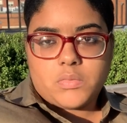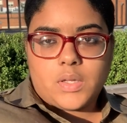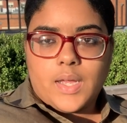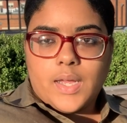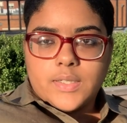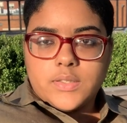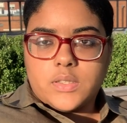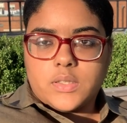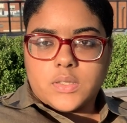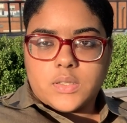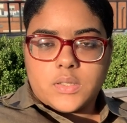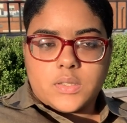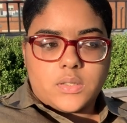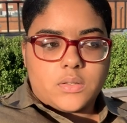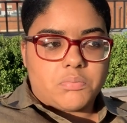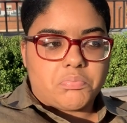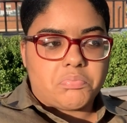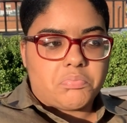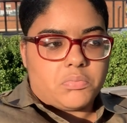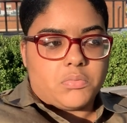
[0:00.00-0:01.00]
I just
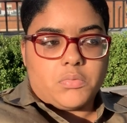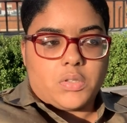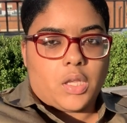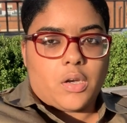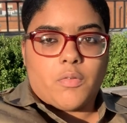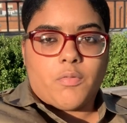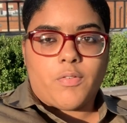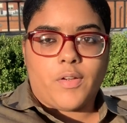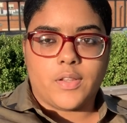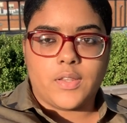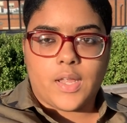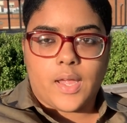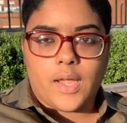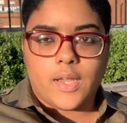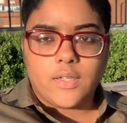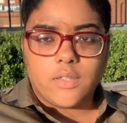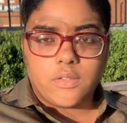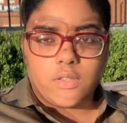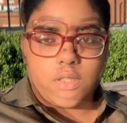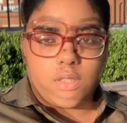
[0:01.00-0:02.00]
didn't find the
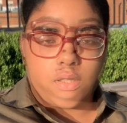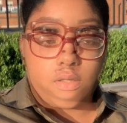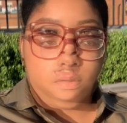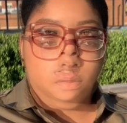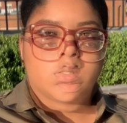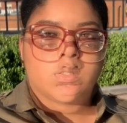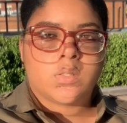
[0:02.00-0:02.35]
energy.